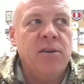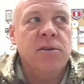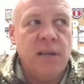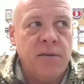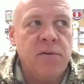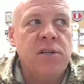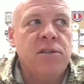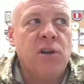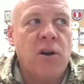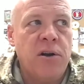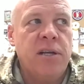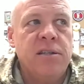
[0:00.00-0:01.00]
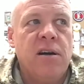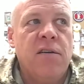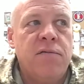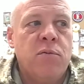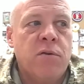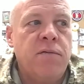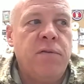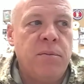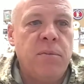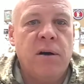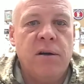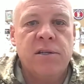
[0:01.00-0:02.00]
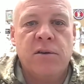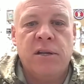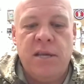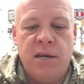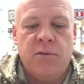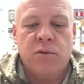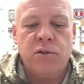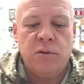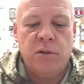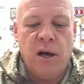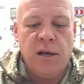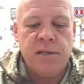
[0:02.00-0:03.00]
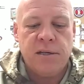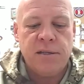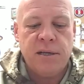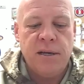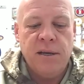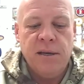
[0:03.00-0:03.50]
He goes, every starting sophomore in football is going to equal two losses.